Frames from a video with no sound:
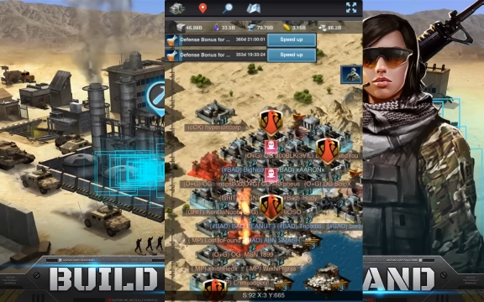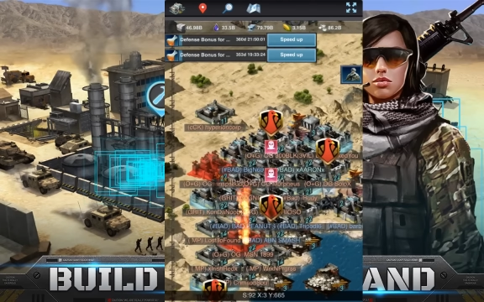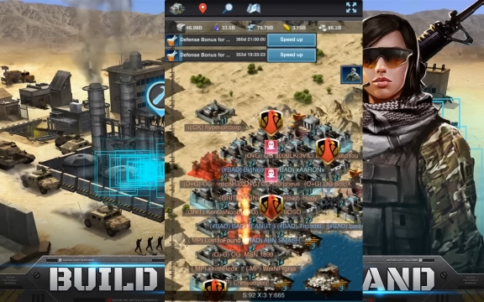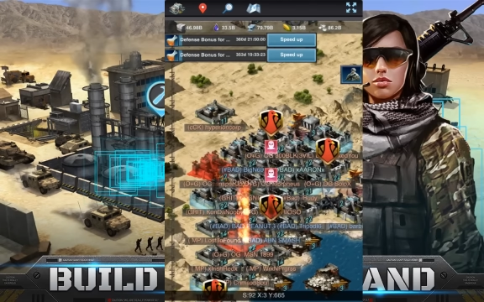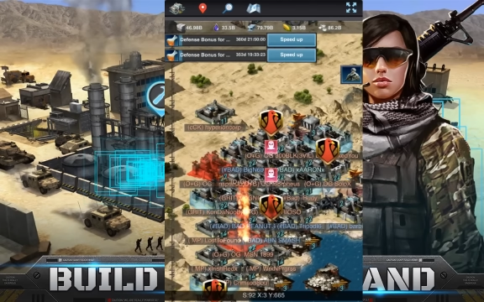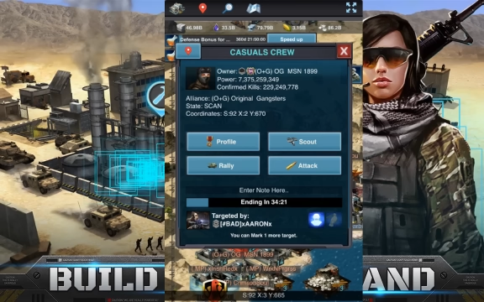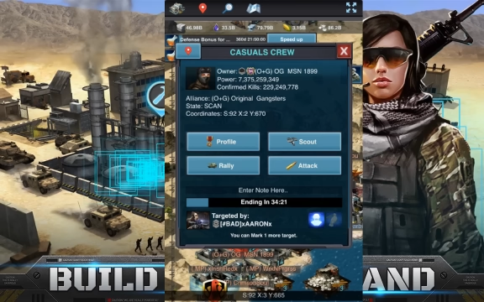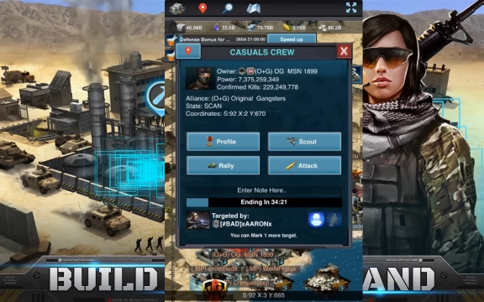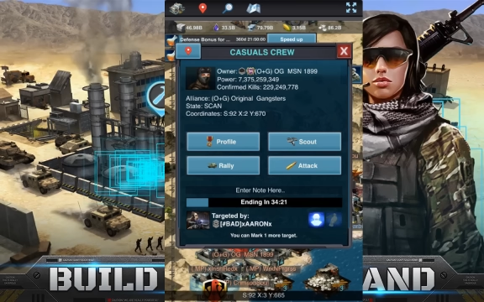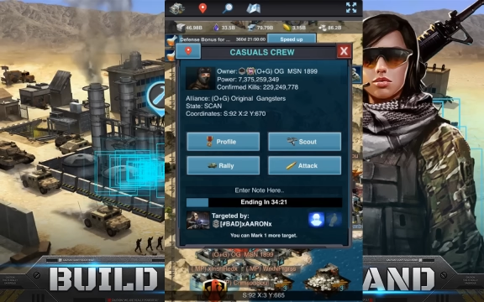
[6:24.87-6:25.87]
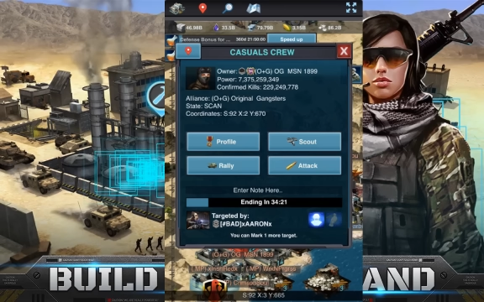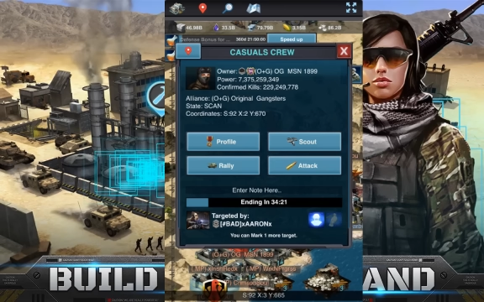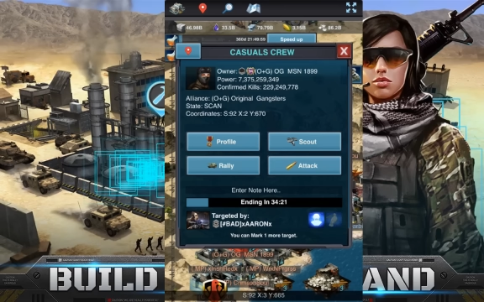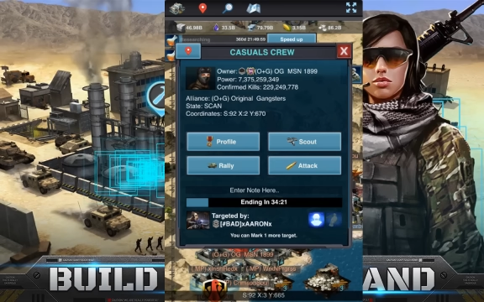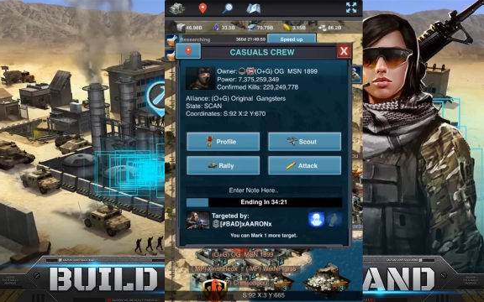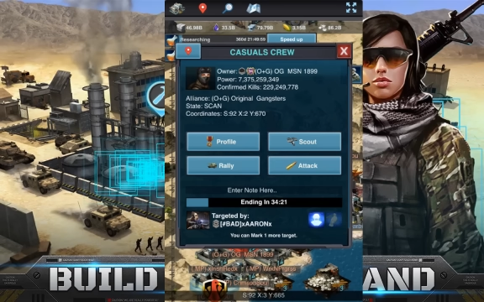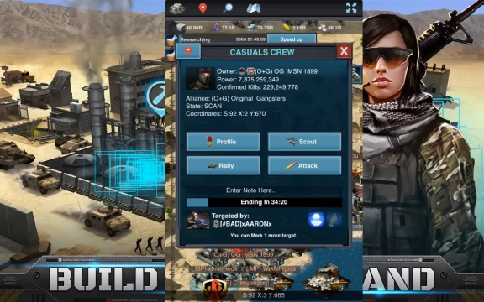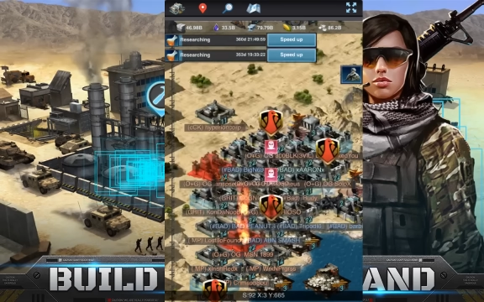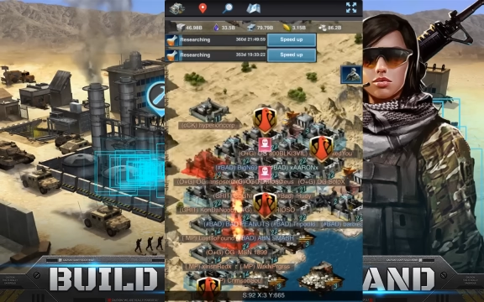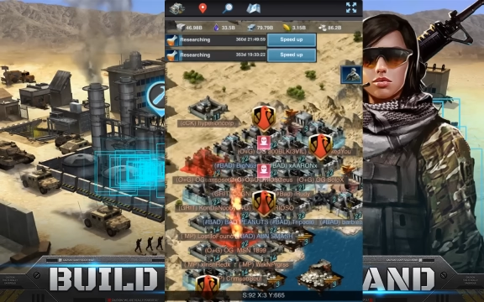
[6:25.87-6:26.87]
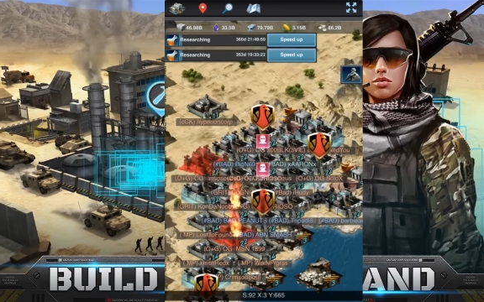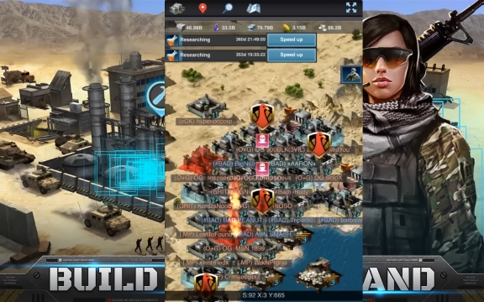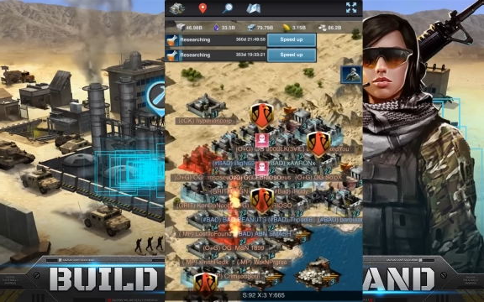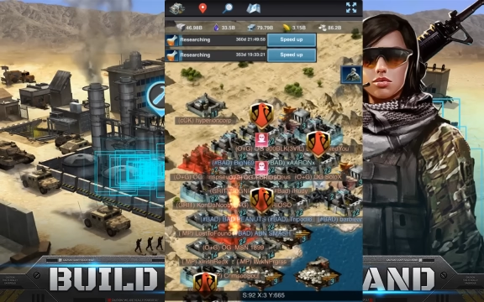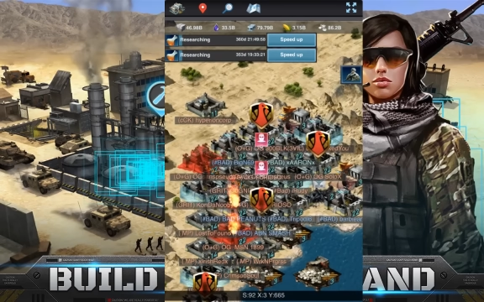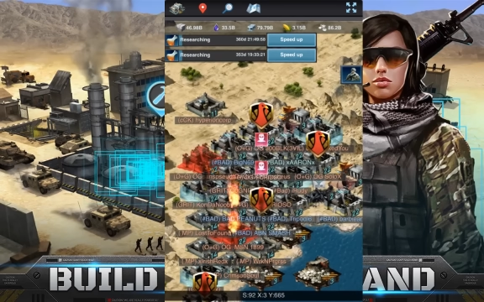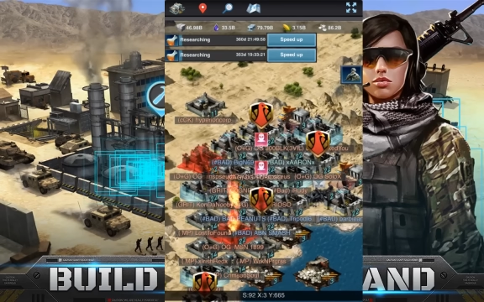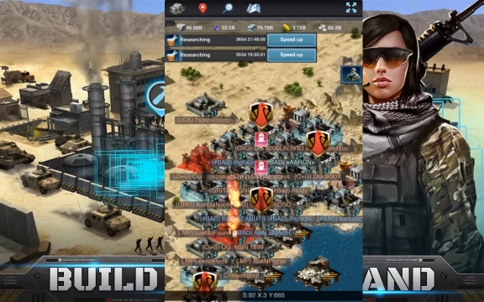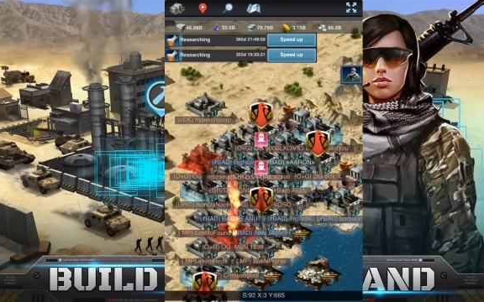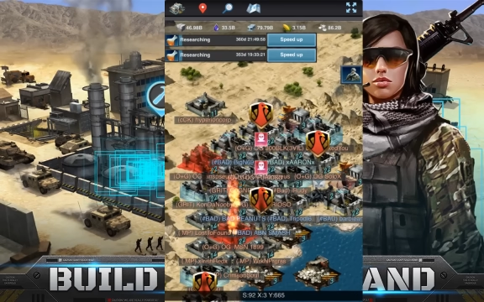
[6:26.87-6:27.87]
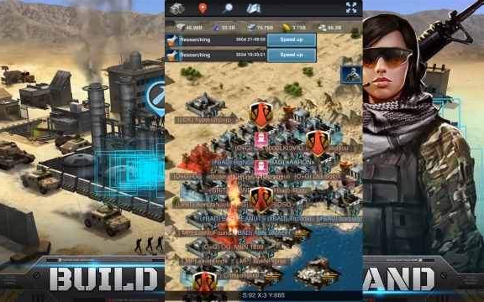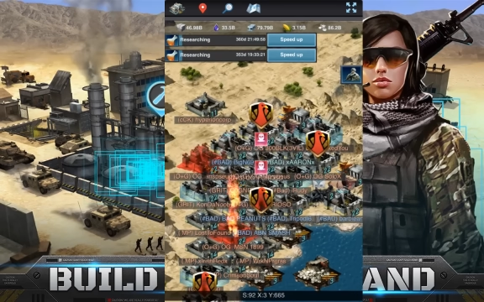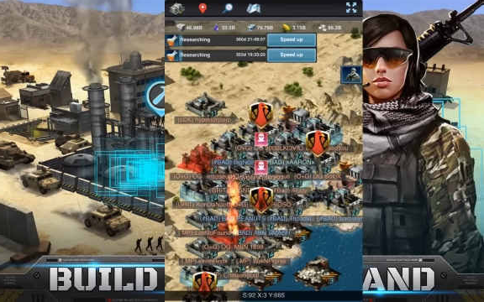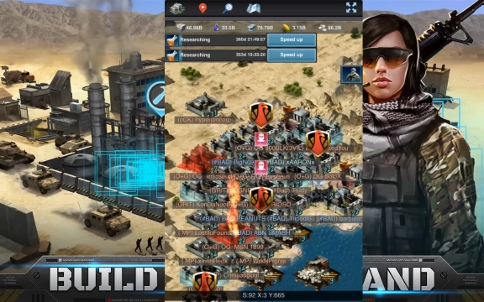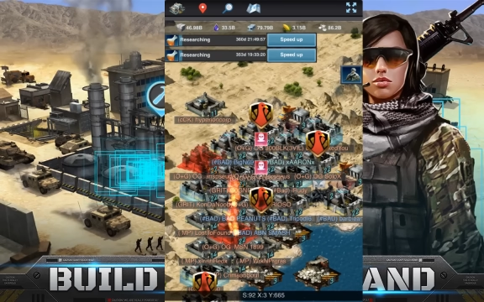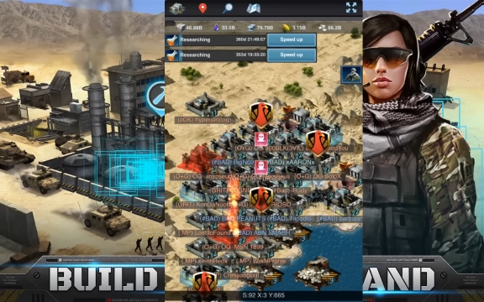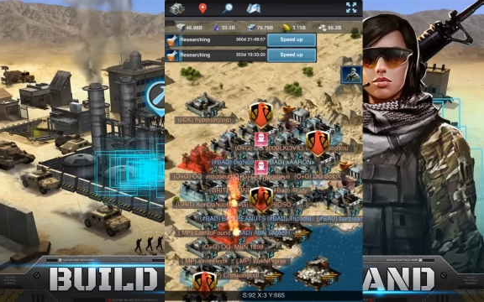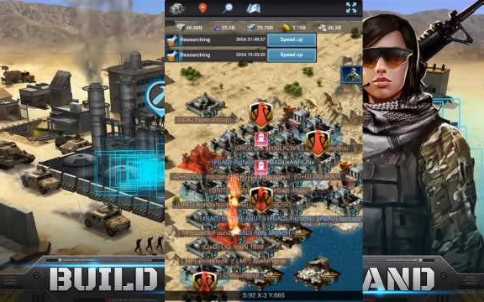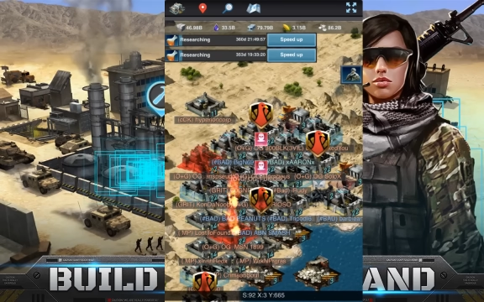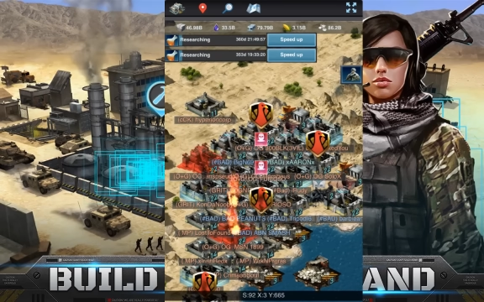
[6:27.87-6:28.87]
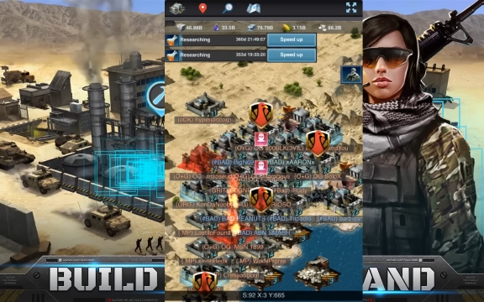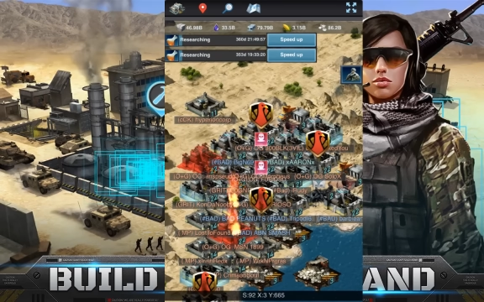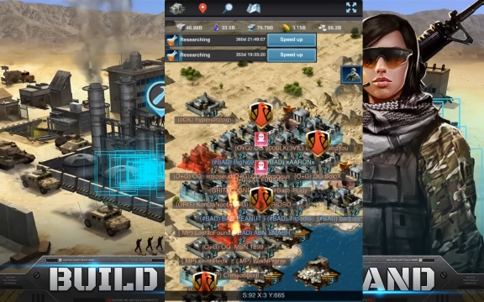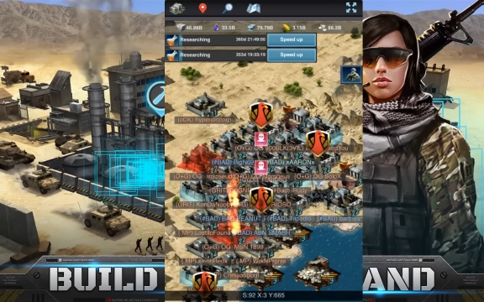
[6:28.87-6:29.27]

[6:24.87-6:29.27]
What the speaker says: Nobody speaks.